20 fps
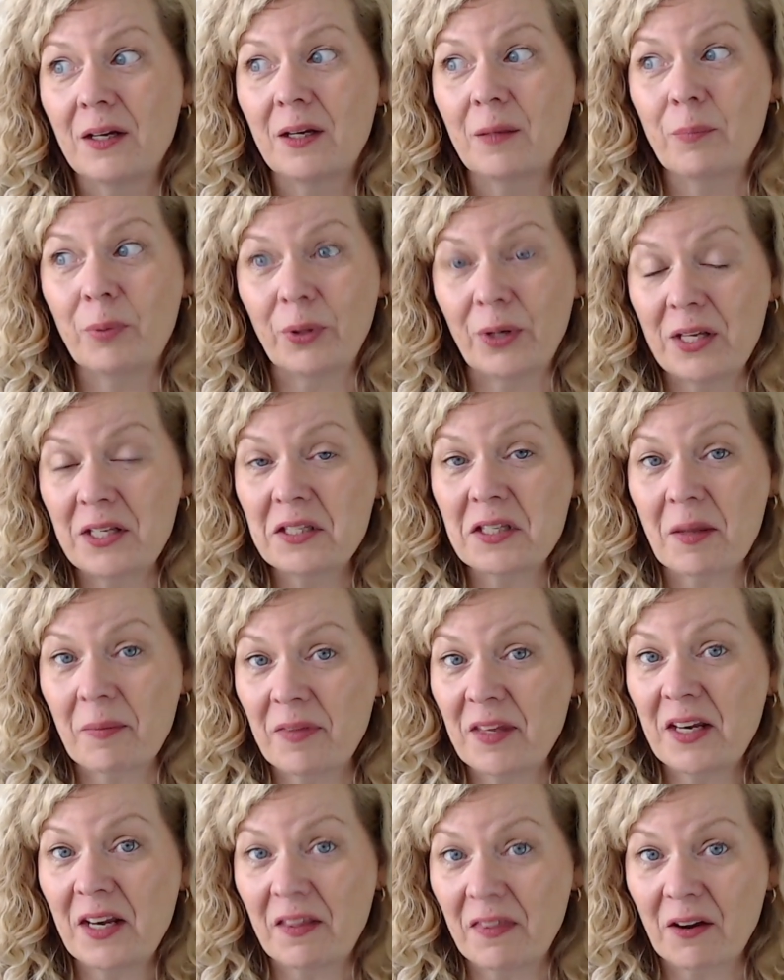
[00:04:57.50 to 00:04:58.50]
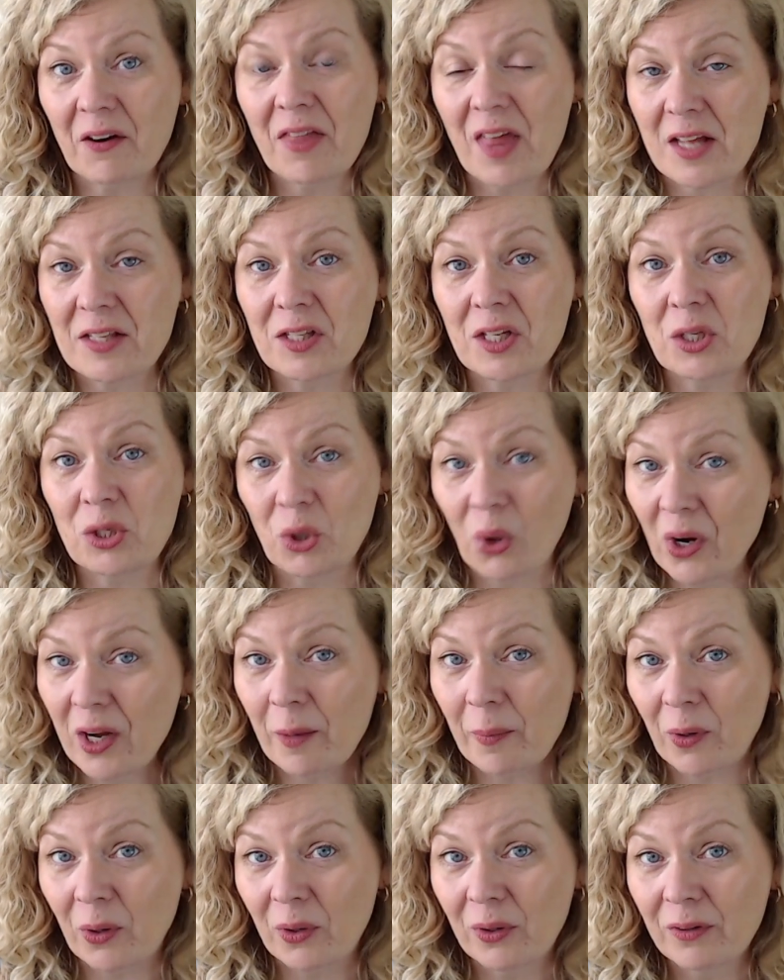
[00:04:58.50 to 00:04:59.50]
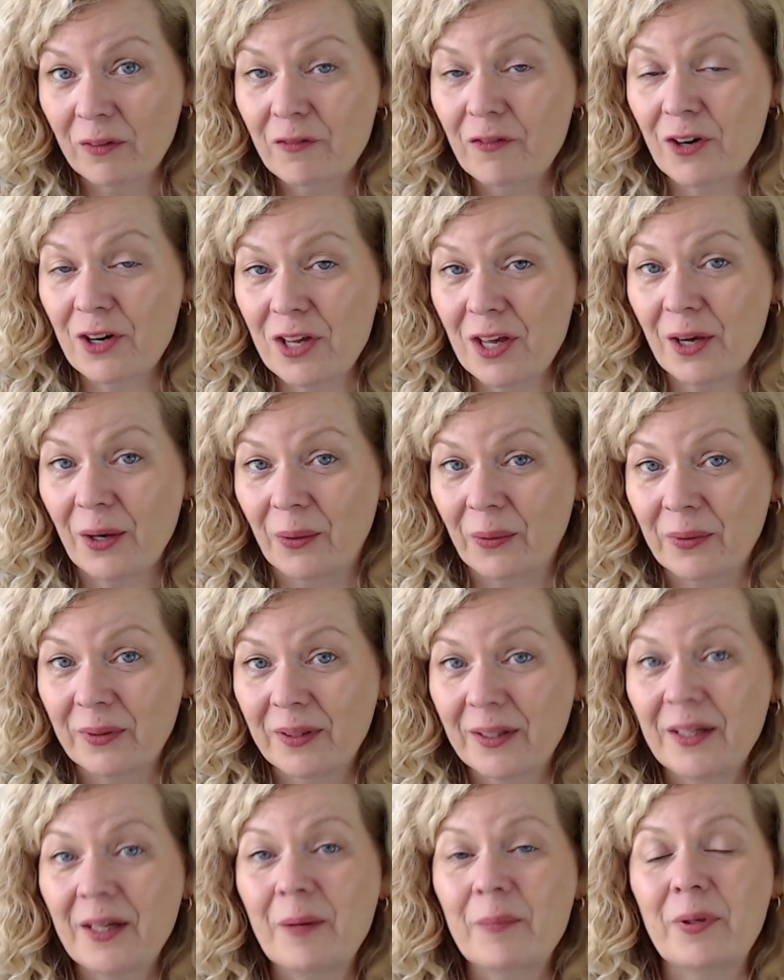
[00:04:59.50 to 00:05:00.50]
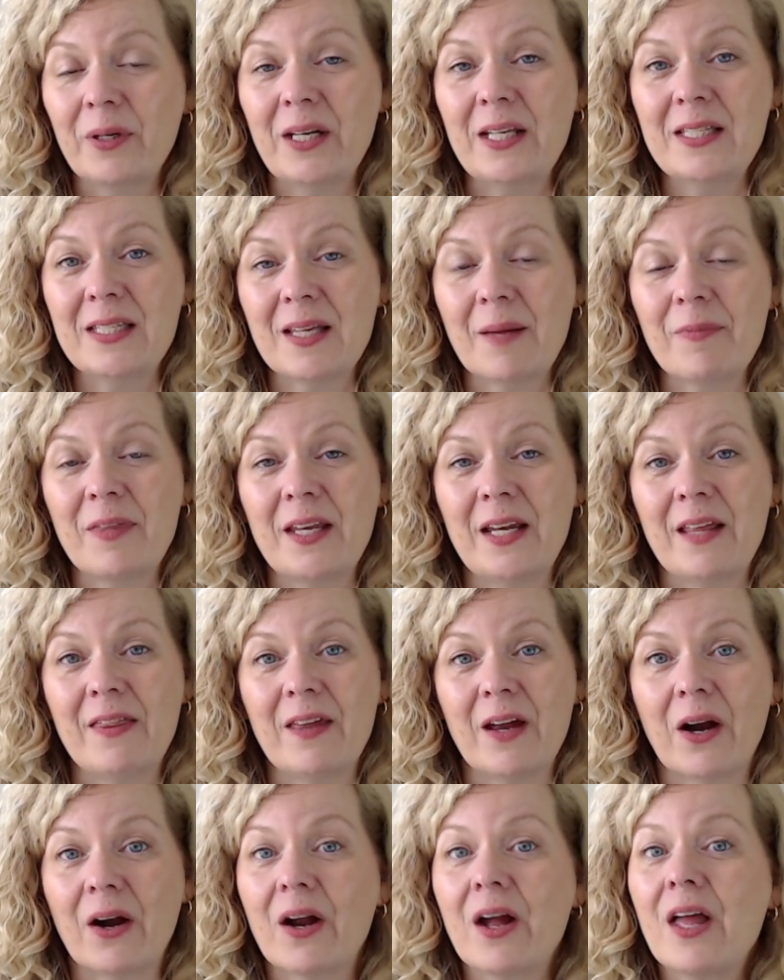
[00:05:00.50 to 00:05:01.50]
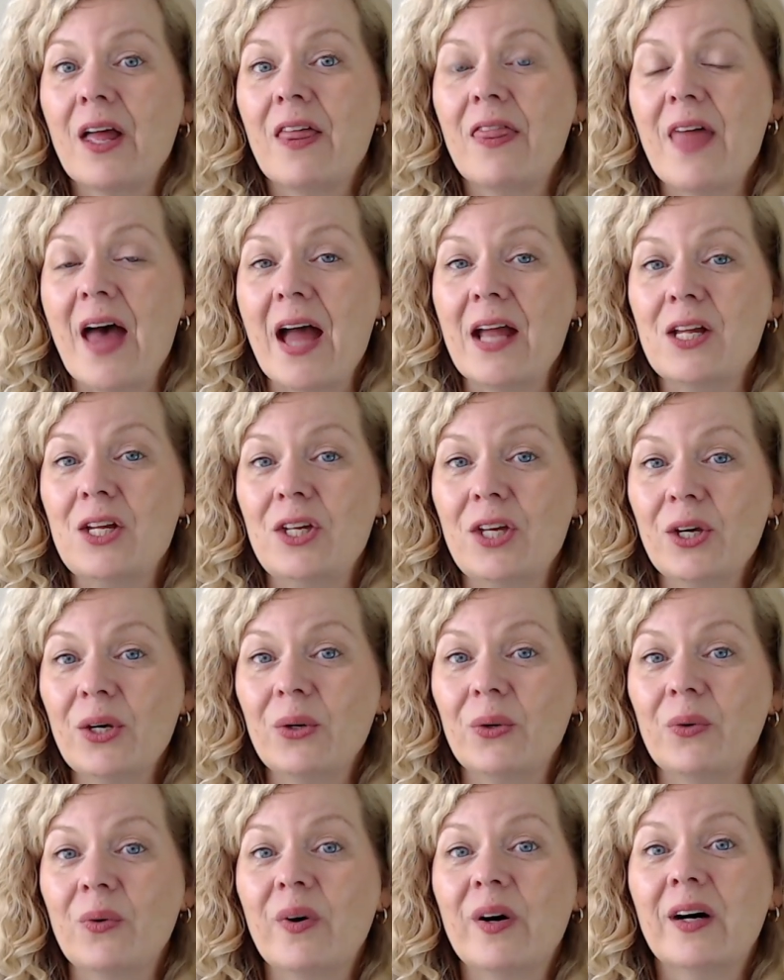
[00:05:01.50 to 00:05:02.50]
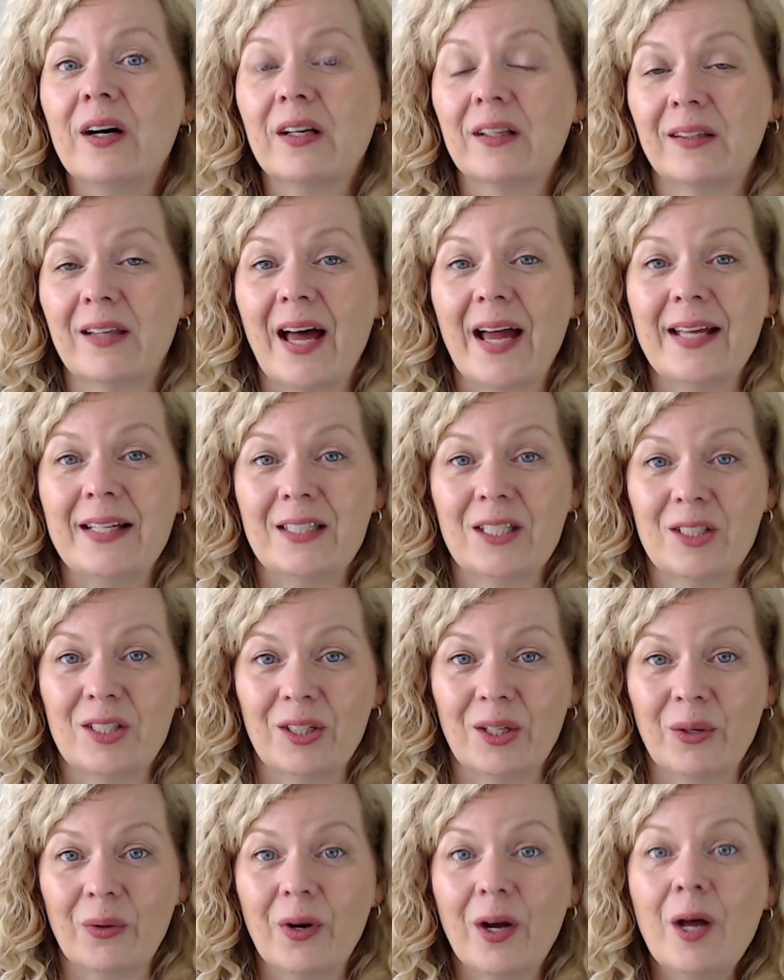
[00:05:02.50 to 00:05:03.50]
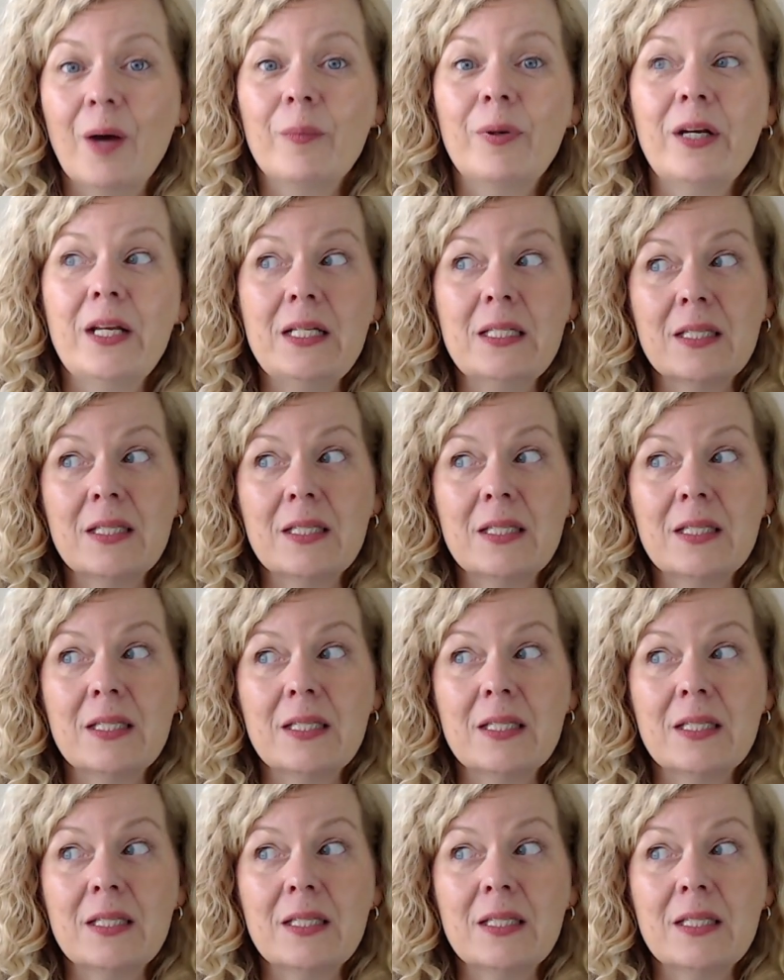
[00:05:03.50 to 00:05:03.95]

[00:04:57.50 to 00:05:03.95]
putting something in there that's enjoyable for you putting something in there that you like to do, putting